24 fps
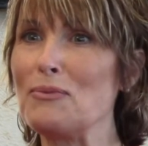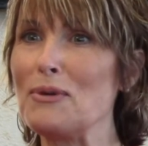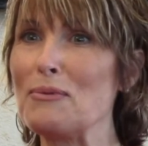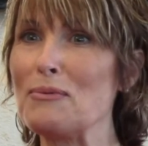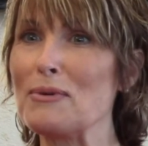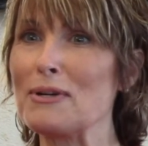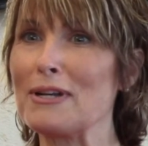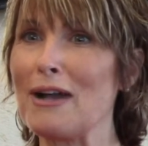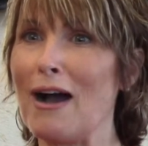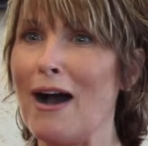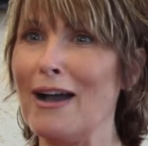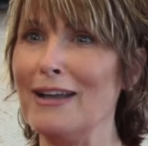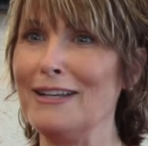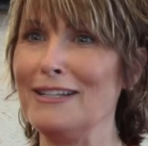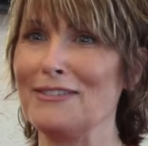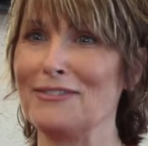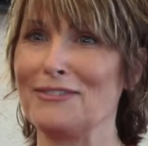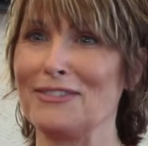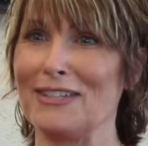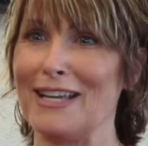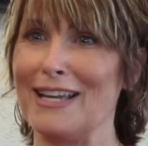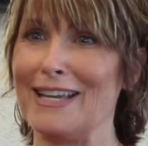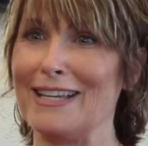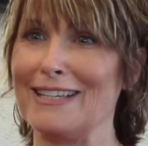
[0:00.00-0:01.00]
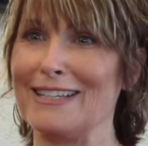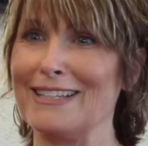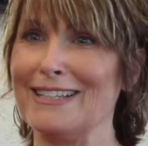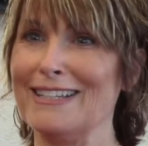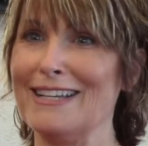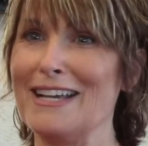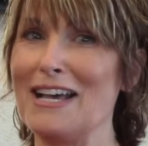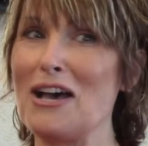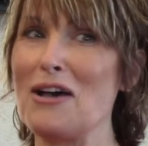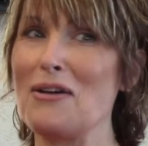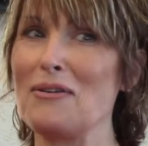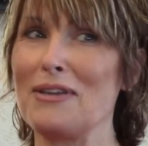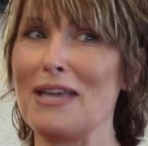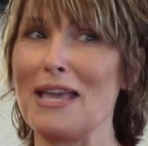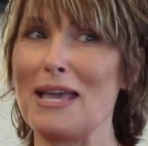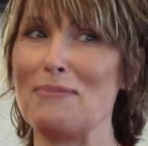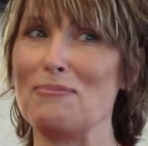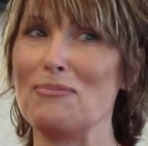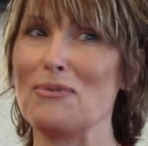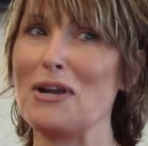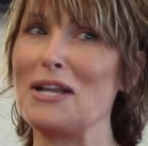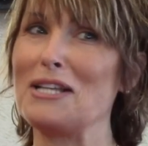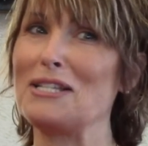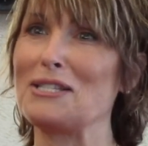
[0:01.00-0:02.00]
We were kind of like,
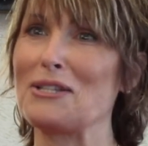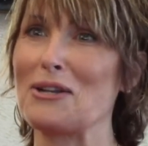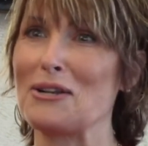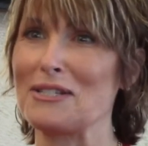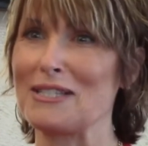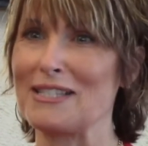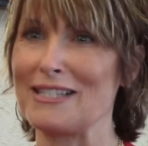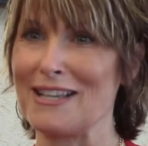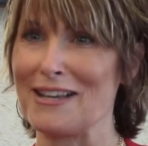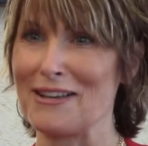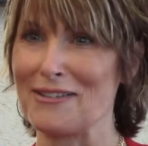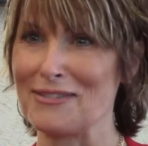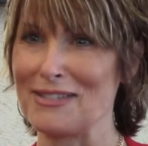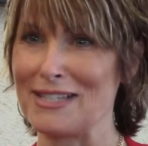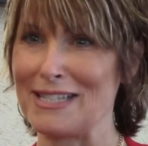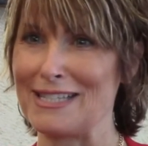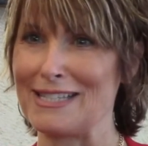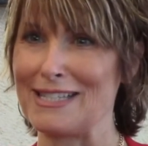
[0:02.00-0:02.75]
okay, brace ourselves.